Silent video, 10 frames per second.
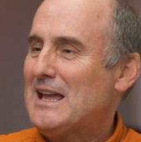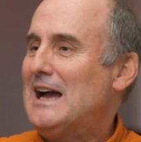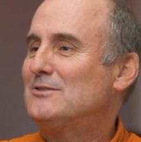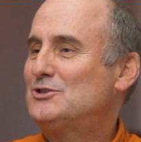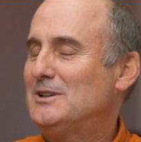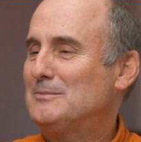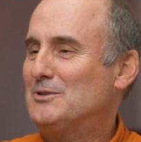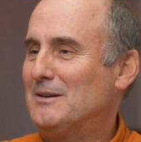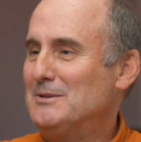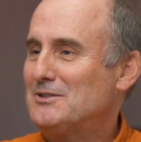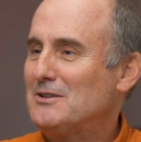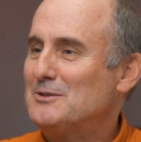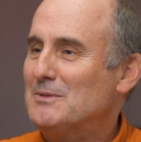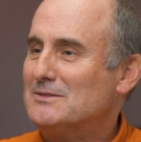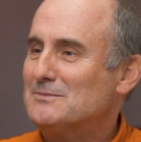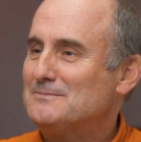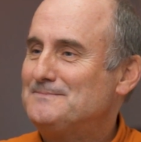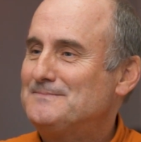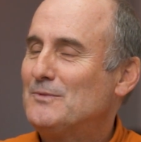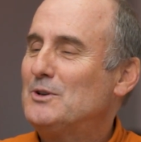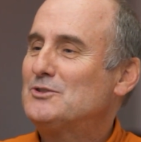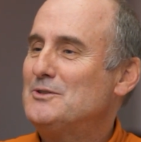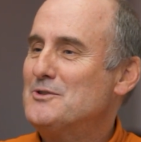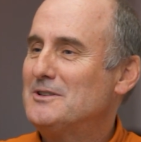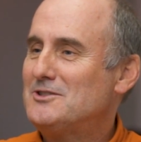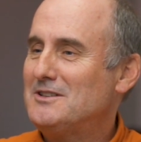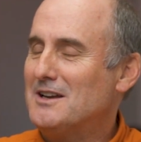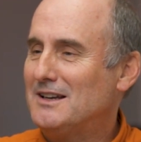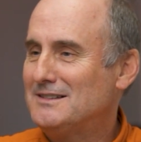I'll shut up, though. I've been talking too much. What's on your agenda?